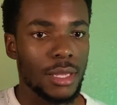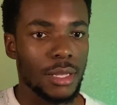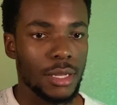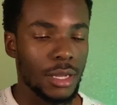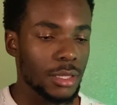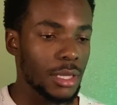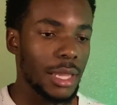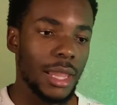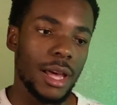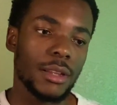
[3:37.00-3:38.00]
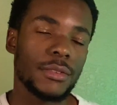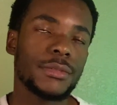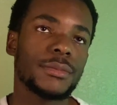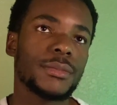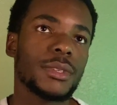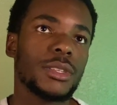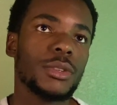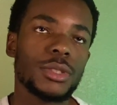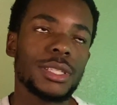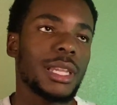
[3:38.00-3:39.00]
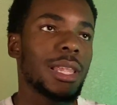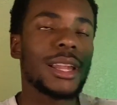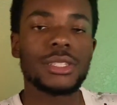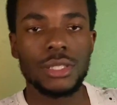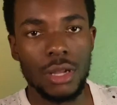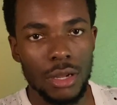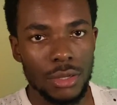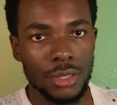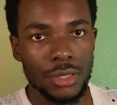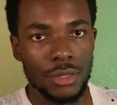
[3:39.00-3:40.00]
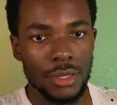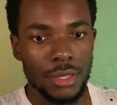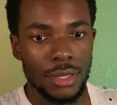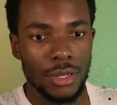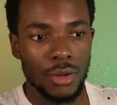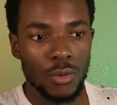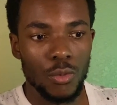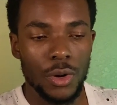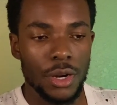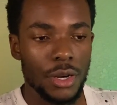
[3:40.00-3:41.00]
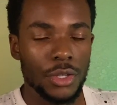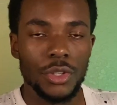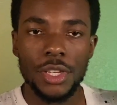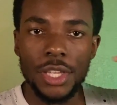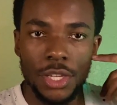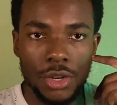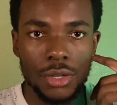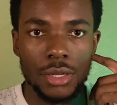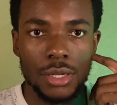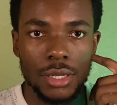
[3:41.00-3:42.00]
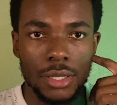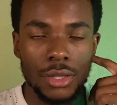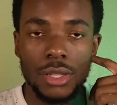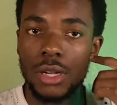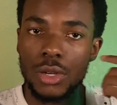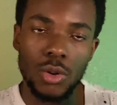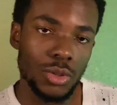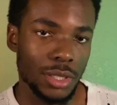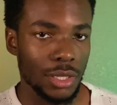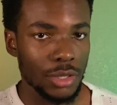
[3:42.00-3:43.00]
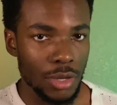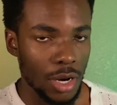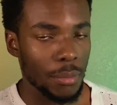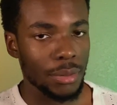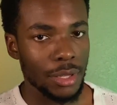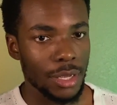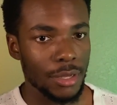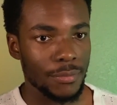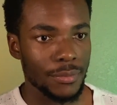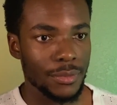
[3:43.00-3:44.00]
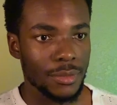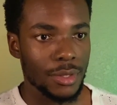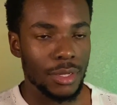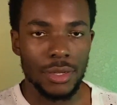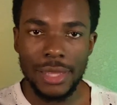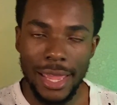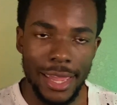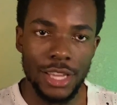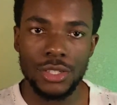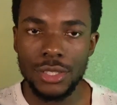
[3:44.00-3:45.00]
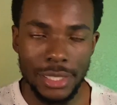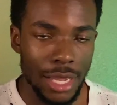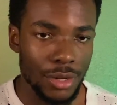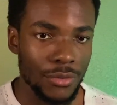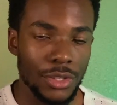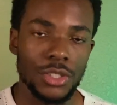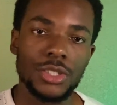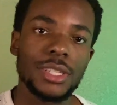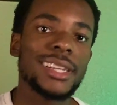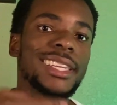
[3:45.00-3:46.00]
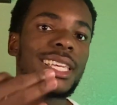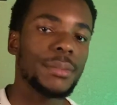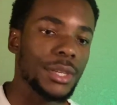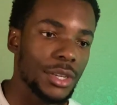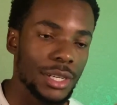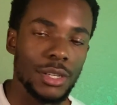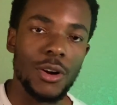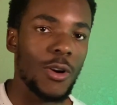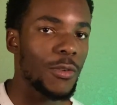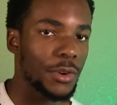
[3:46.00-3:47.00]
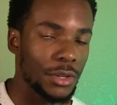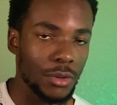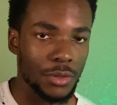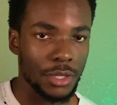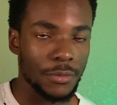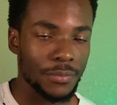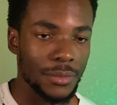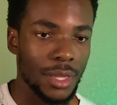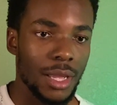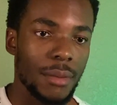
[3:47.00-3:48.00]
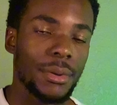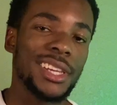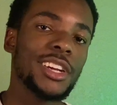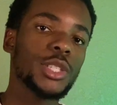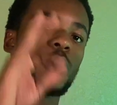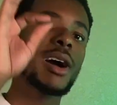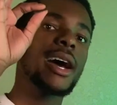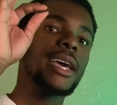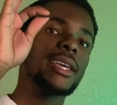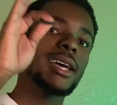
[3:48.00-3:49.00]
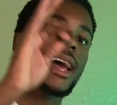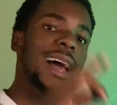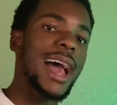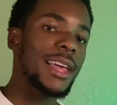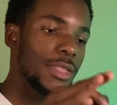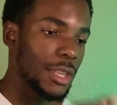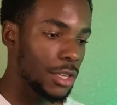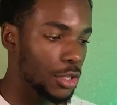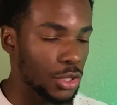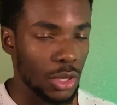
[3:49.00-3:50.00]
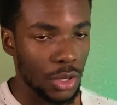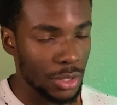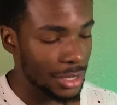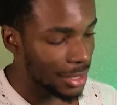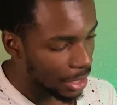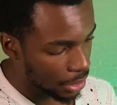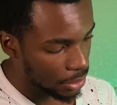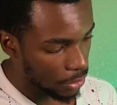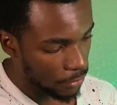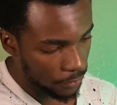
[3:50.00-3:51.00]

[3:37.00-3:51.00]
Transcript: Because you'll see a lot of songs where you hear the acoustic guitar playing, that Haitian sound effect. You're just going to keep hearing it over and over again. But here's why I think you should learn this second though.